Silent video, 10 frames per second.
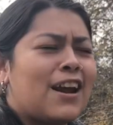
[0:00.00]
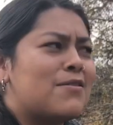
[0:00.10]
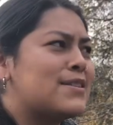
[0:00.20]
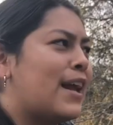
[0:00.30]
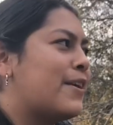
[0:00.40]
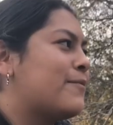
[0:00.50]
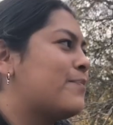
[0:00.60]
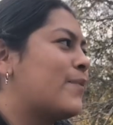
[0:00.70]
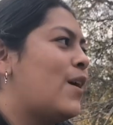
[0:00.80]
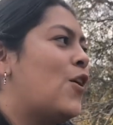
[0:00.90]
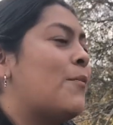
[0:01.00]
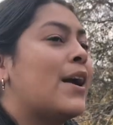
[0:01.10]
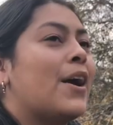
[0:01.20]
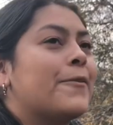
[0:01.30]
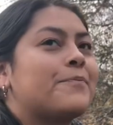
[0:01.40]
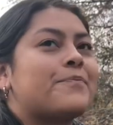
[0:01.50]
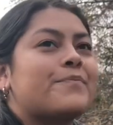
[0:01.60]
And I was like, oh my god.